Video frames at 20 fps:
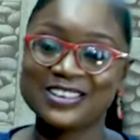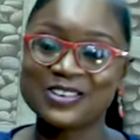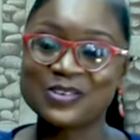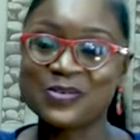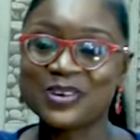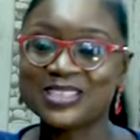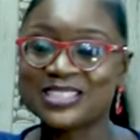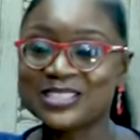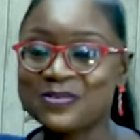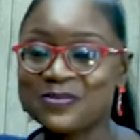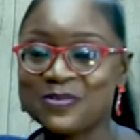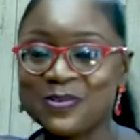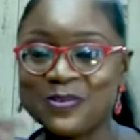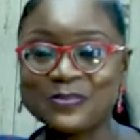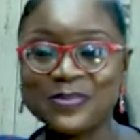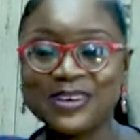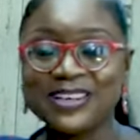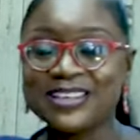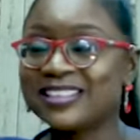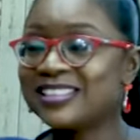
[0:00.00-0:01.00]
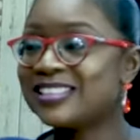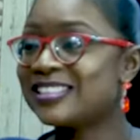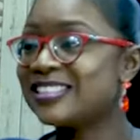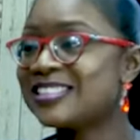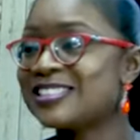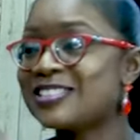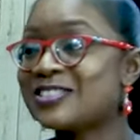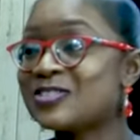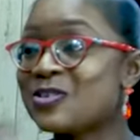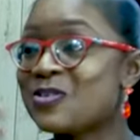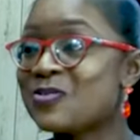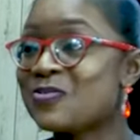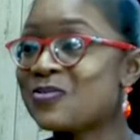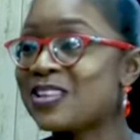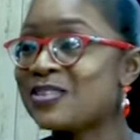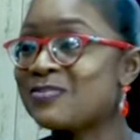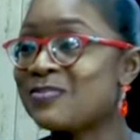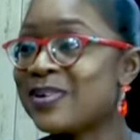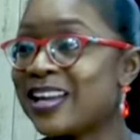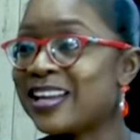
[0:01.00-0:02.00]
waited for months, no
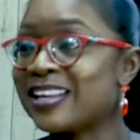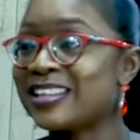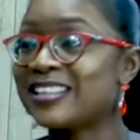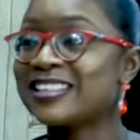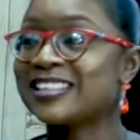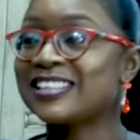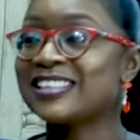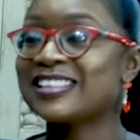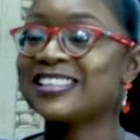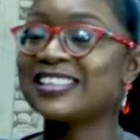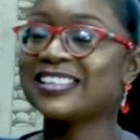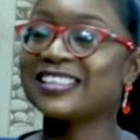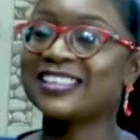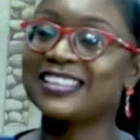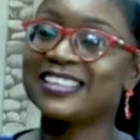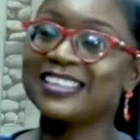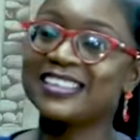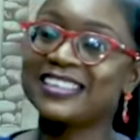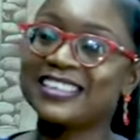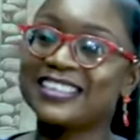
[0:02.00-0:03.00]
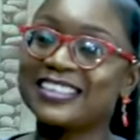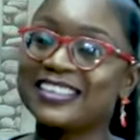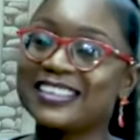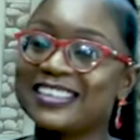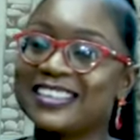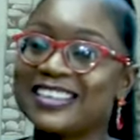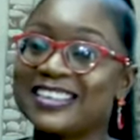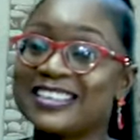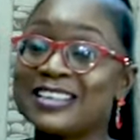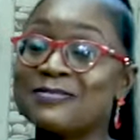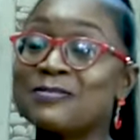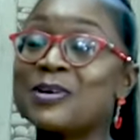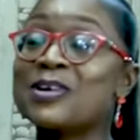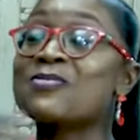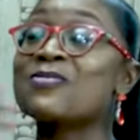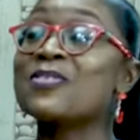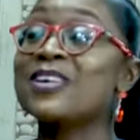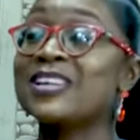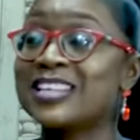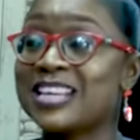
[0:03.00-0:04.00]
feedback. And then my
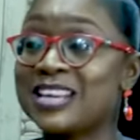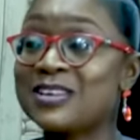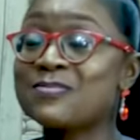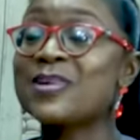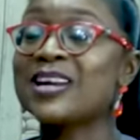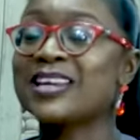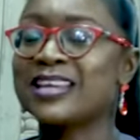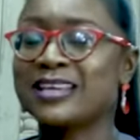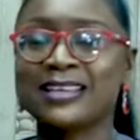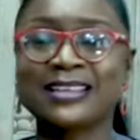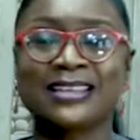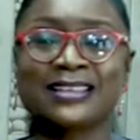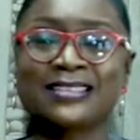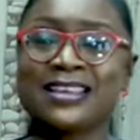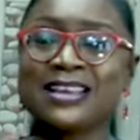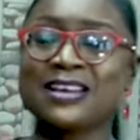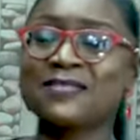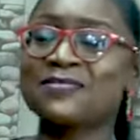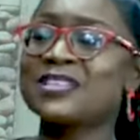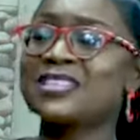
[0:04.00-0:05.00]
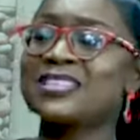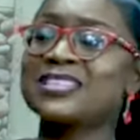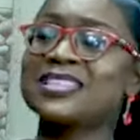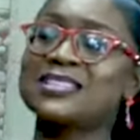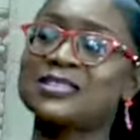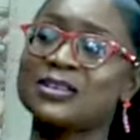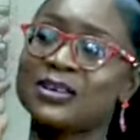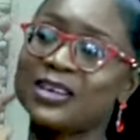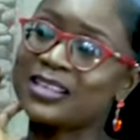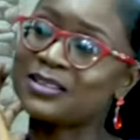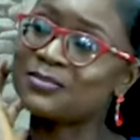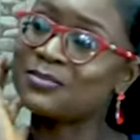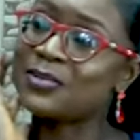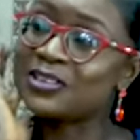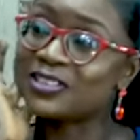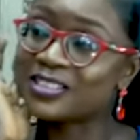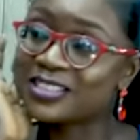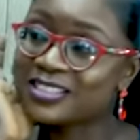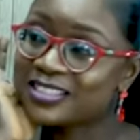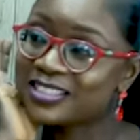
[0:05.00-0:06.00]
friend came back again, I think after 6 or 8
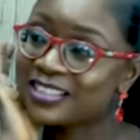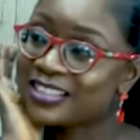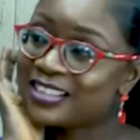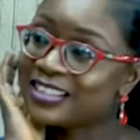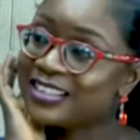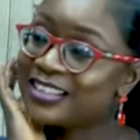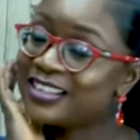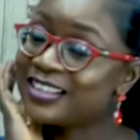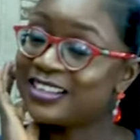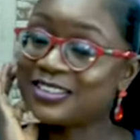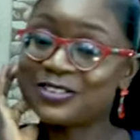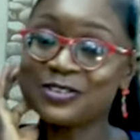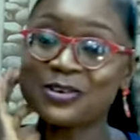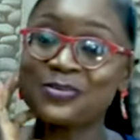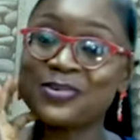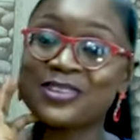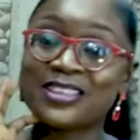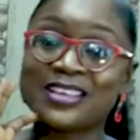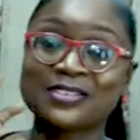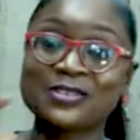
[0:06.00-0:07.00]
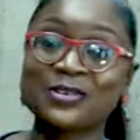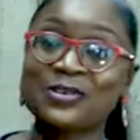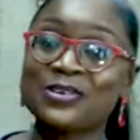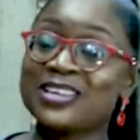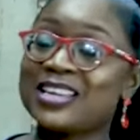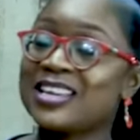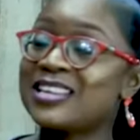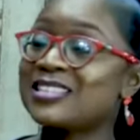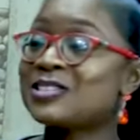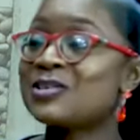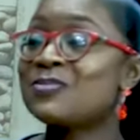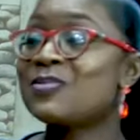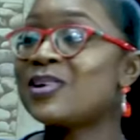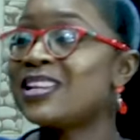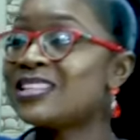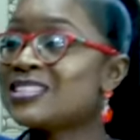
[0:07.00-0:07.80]
months, and told me that, oh yeah, so my